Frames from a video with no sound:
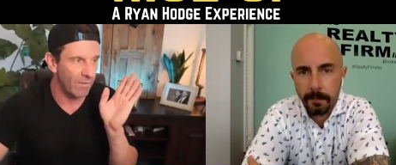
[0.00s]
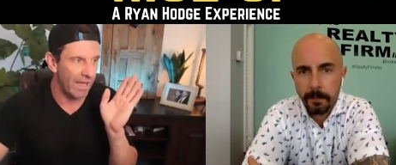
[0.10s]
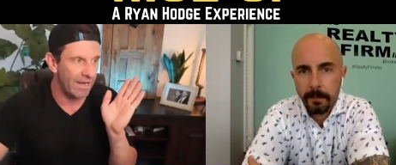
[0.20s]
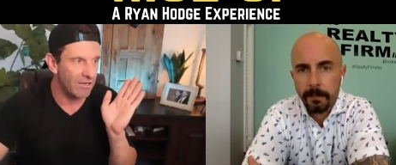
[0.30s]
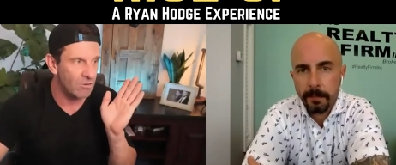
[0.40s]

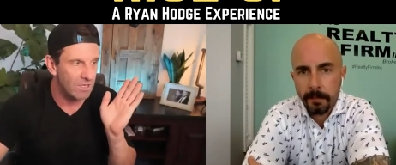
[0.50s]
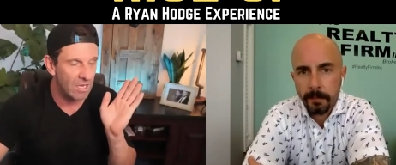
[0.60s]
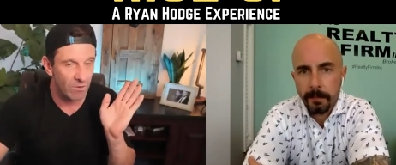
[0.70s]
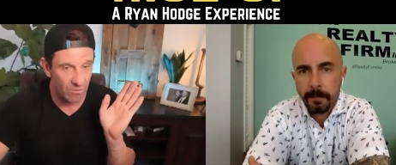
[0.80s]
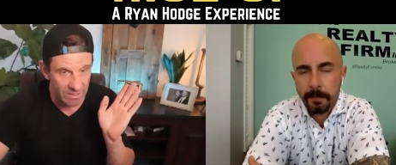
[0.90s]
Speaker 1: how do you do
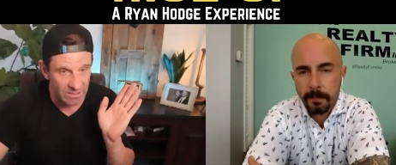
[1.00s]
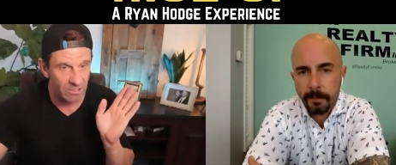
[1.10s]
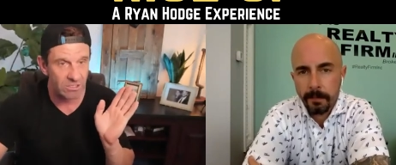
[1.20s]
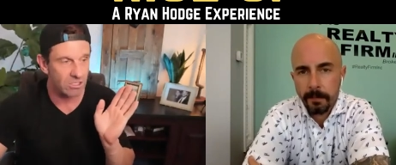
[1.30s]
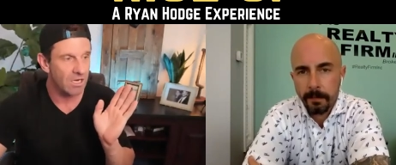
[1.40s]
keyword
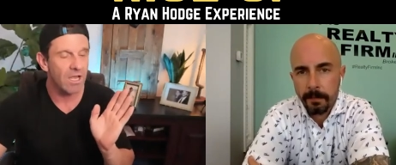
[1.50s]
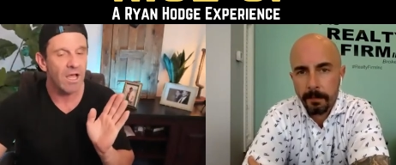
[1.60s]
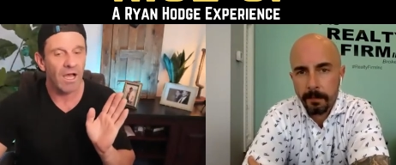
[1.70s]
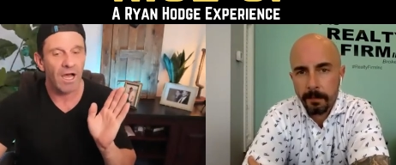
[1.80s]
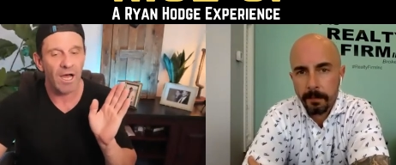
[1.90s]
research?
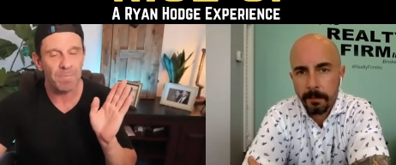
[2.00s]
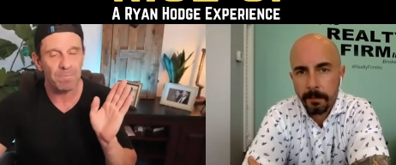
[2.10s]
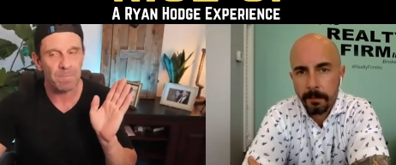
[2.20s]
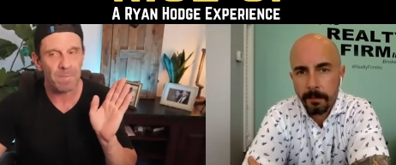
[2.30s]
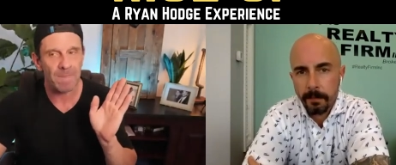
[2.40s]

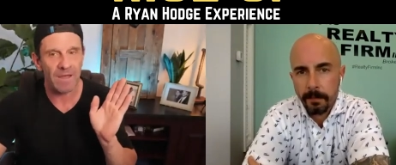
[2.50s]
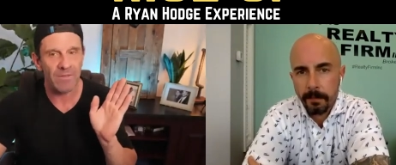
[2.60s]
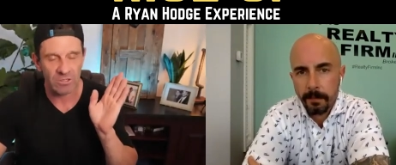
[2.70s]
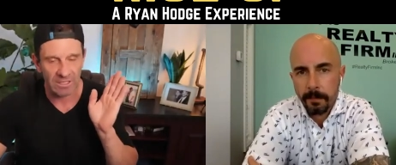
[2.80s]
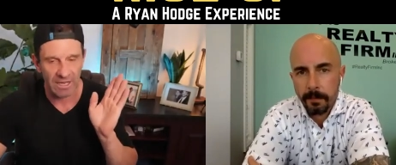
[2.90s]
Um,
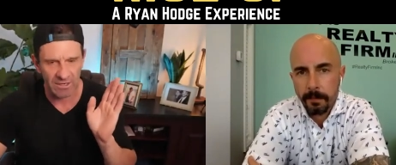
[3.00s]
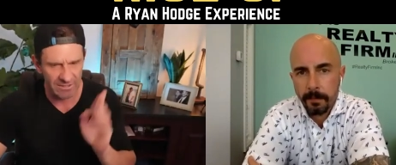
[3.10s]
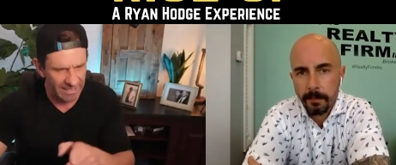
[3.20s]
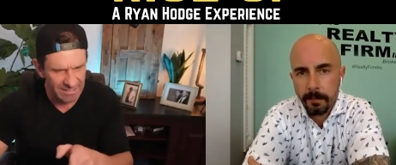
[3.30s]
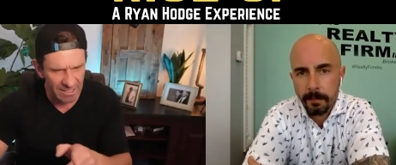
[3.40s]
there's a lot of.
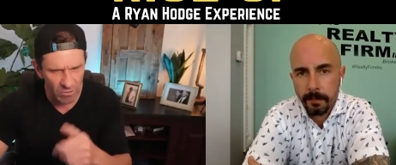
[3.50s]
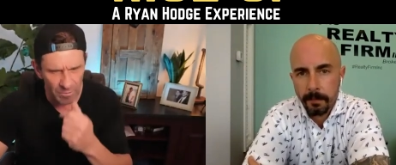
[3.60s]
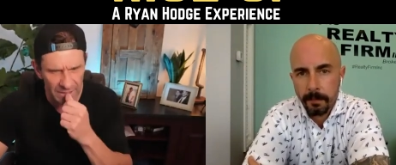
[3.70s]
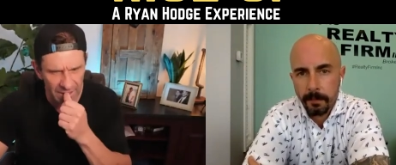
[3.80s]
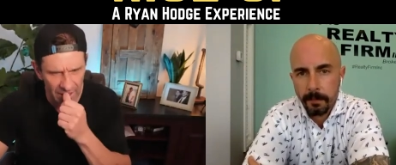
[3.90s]
Did I send you a
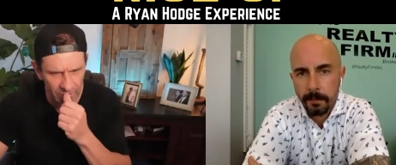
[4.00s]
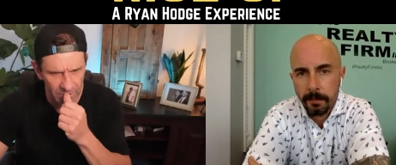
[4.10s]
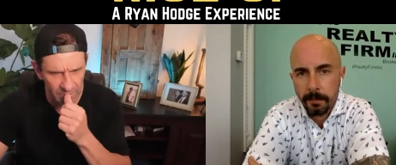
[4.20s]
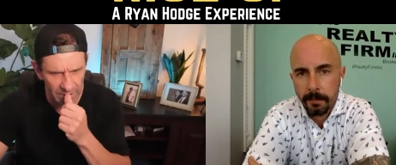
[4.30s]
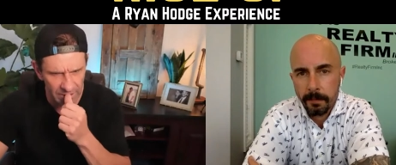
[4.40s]
PDF with
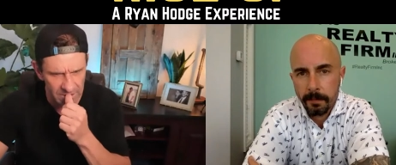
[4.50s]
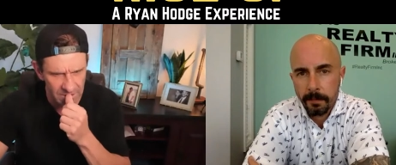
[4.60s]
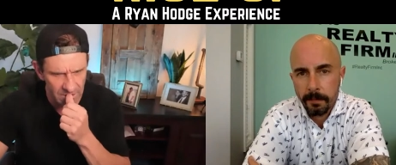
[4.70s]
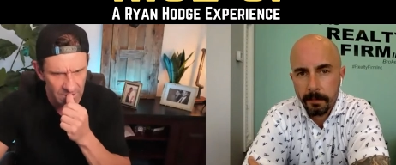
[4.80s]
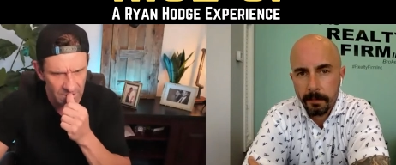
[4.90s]
some
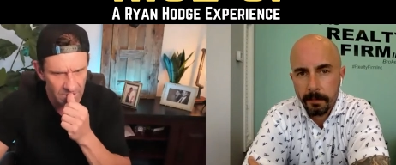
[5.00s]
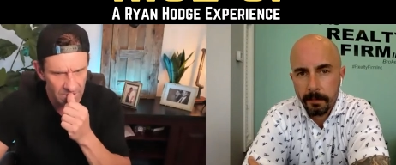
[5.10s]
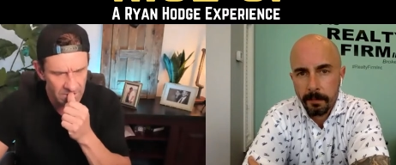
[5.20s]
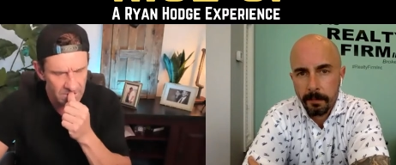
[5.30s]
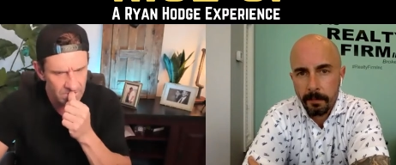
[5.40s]
links?
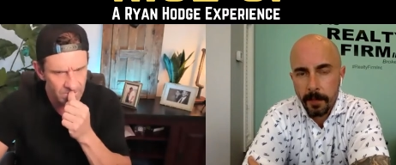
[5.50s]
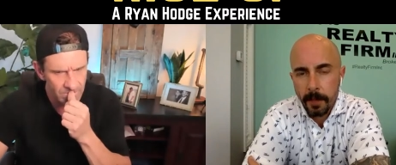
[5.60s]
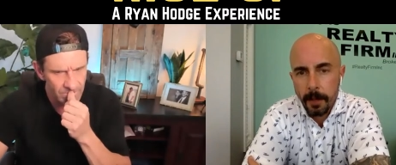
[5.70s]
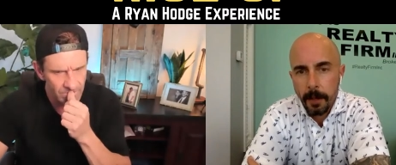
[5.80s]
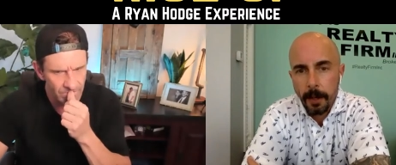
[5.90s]

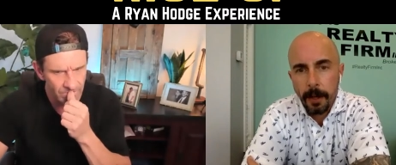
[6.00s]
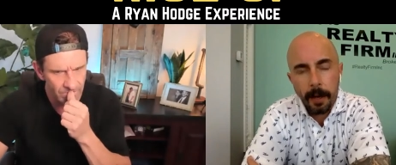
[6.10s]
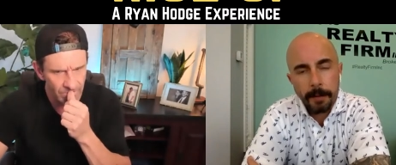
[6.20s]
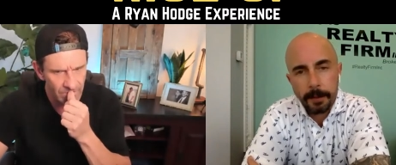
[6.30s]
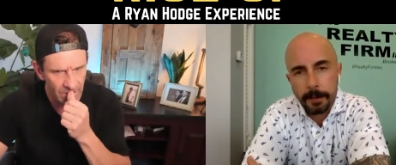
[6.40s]

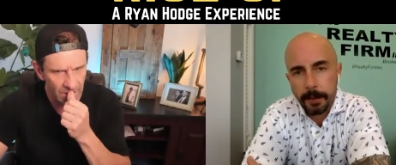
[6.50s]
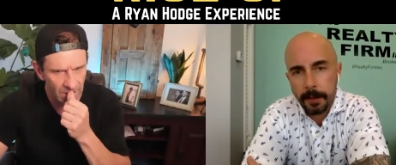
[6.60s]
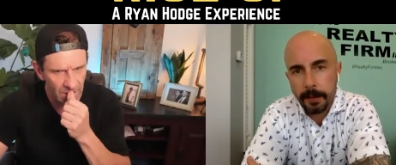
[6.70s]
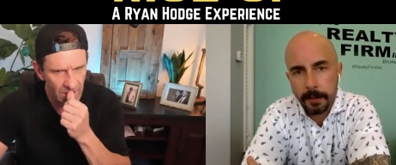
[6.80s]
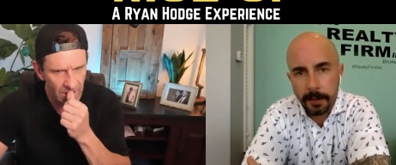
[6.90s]
Speaker 2: Uh, I've just
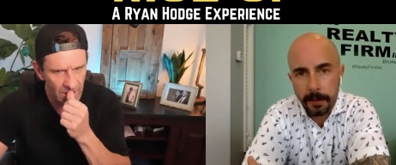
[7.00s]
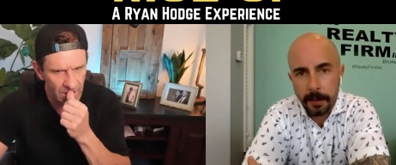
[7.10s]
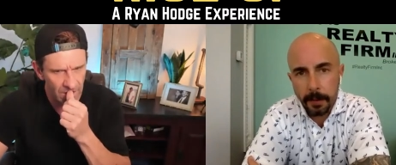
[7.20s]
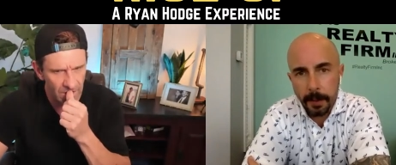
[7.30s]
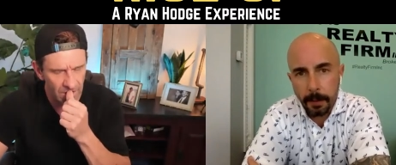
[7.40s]
seen
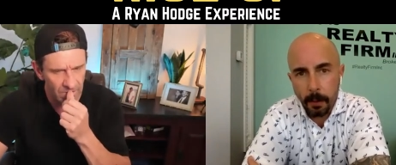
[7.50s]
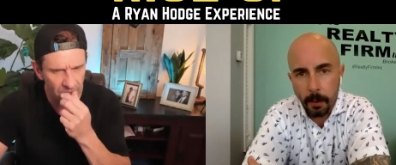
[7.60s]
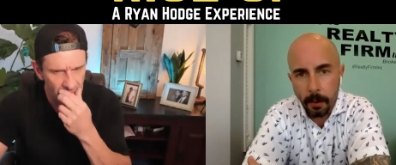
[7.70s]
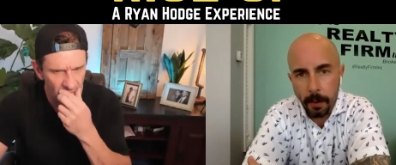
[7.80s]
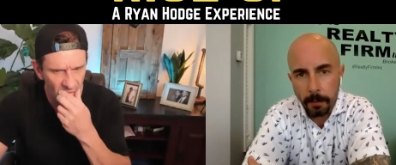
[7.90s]
seen some in the
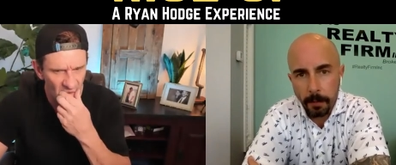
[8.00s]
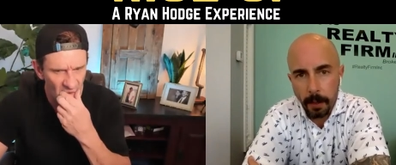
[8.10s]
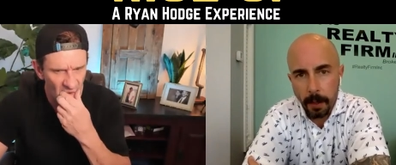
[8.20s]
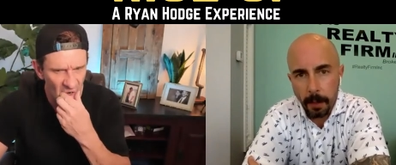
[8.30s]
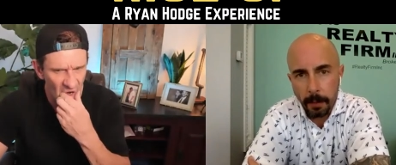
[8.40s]
program.
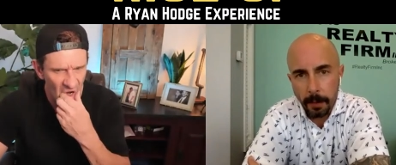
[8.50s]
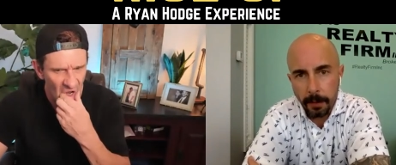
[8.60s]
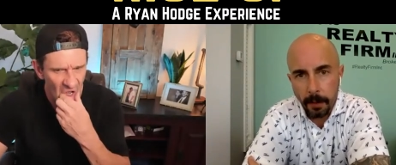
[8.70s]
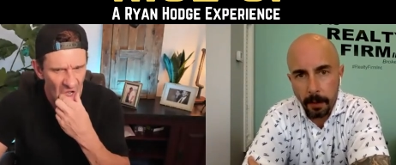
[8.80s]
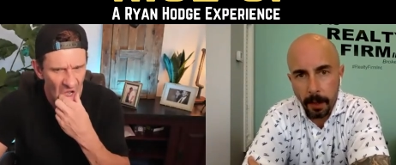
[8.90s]
I,
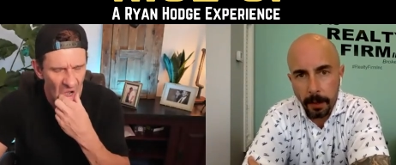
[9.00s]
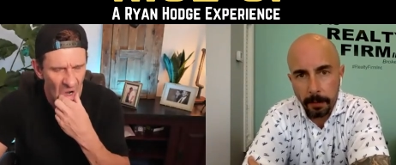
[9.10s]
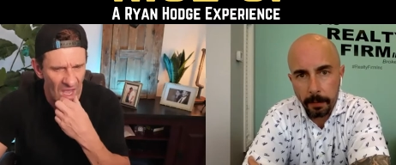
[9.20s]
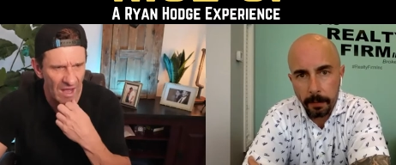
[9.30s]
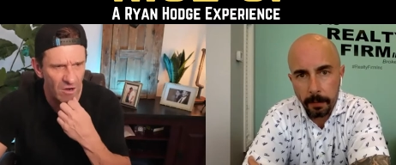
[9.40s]
believe already.
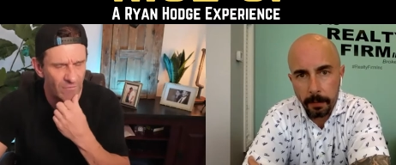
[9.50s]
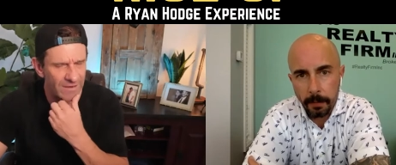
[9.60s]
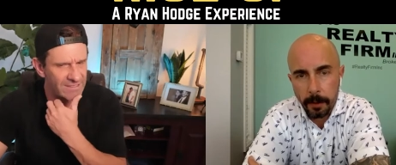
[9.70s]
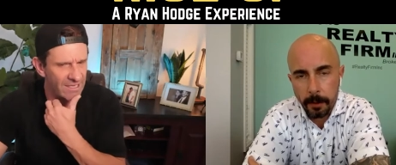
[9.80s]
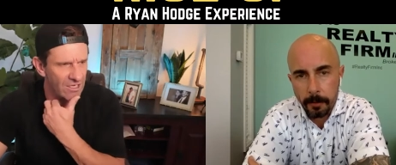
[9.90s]
Speaker 1: Okay, I don't know if
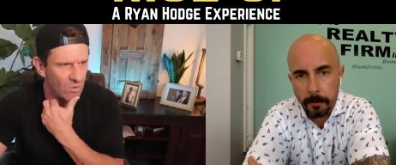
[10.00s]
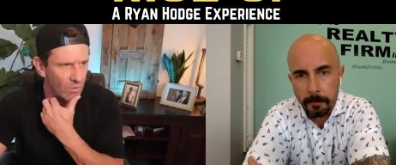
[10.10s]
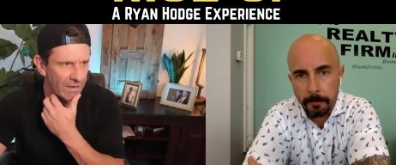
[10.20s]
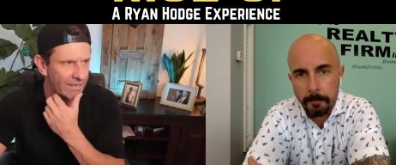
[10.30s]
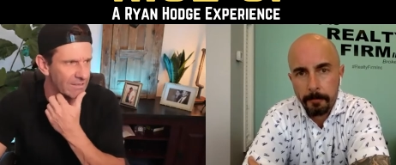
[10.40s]
I sent you
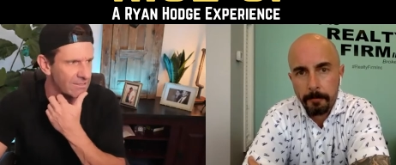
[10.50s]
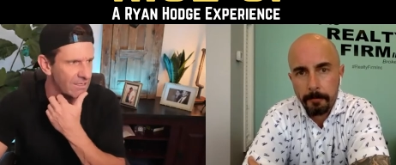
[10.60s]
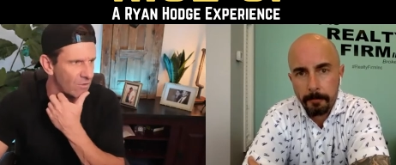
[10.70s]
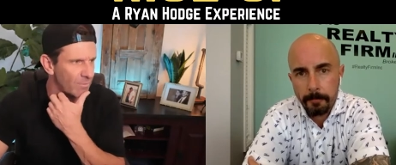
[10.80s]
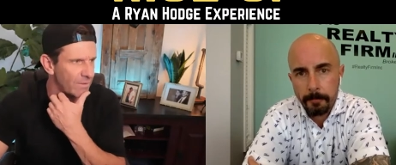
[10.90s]
one, but I can
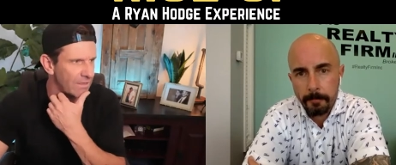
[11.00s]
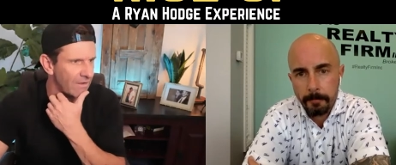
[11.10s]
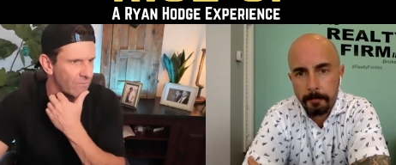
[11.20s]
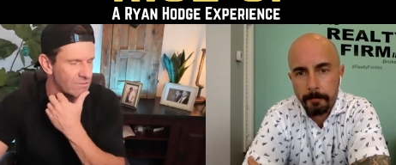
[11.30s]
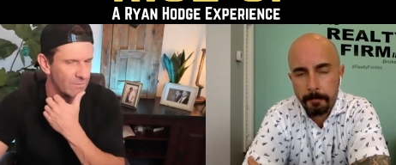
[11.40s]
send you a
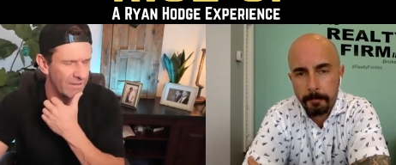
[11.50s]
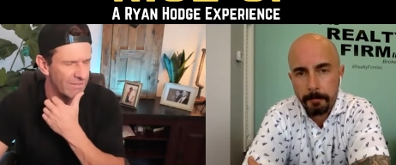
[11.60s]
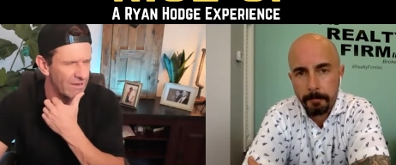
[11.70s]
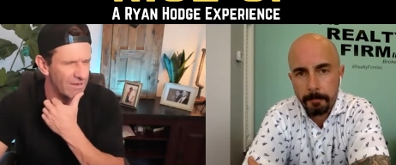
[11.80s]
PDF with some. I thought I